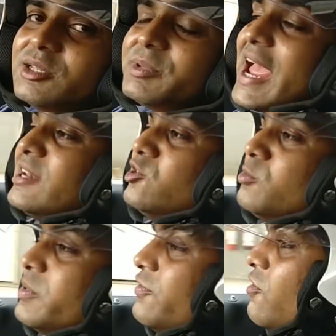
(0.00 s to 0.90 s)
the brand new
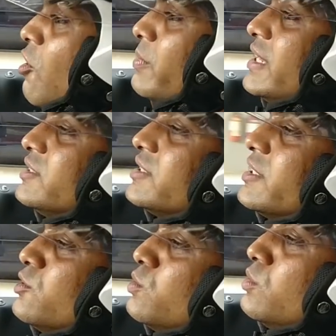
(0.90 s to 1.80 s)
performance
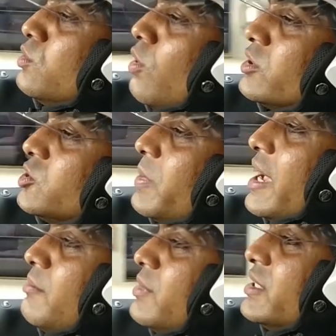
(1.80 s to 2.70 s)
saloon launched
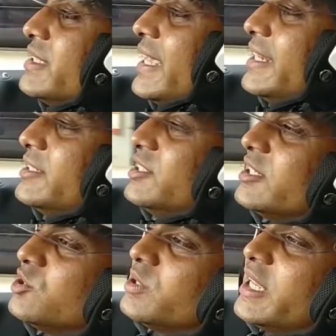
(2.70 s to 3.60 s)
by Mercedes
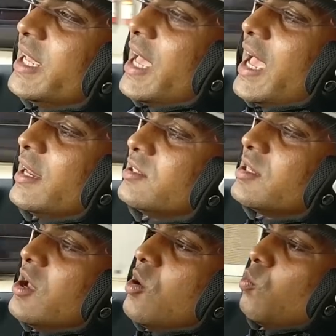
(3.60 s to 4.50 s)
just today at
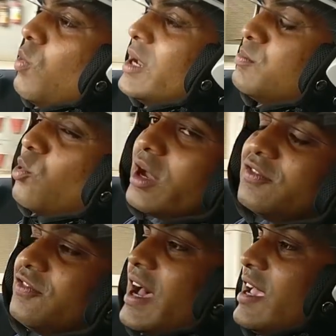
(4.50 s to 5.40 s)

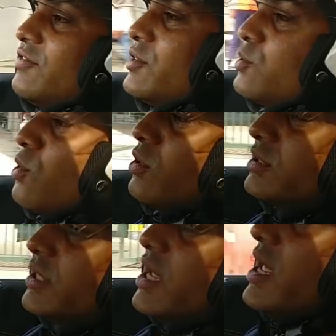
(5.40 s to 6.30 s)
1.5
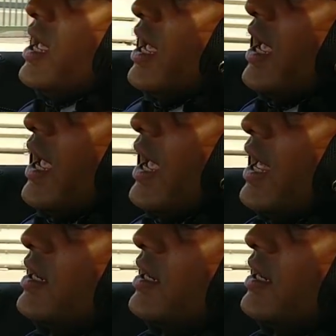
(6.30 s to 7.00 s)
crores. And